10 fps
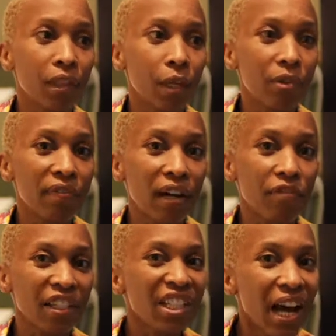And we've had
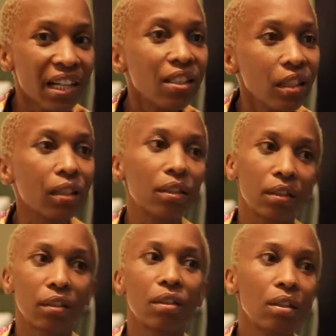fantastic
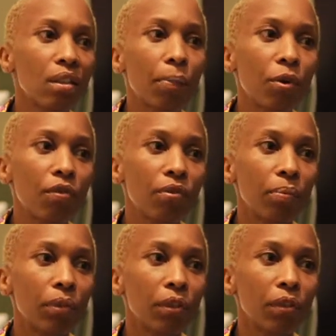support
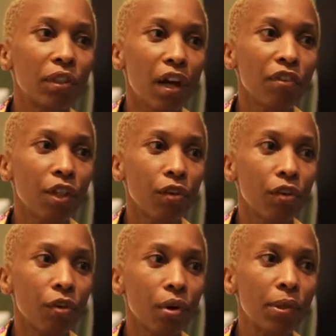from the African
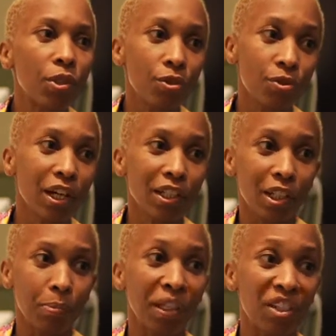Union Commission, so that
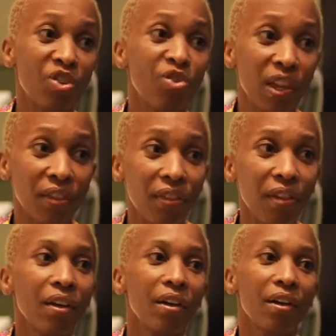has been a strength
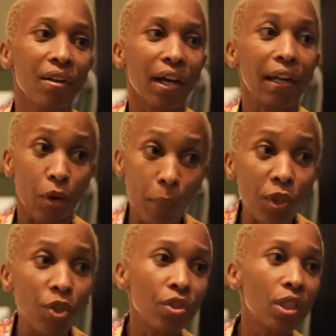and an
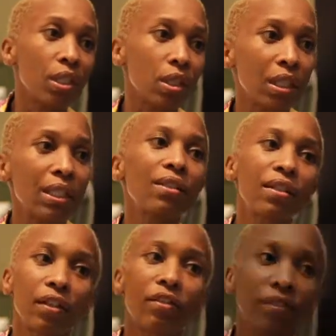opportunity in
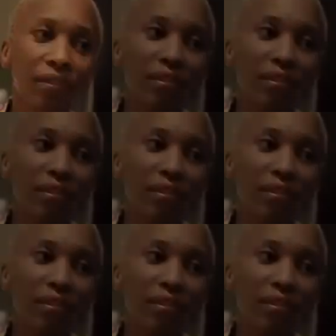itself.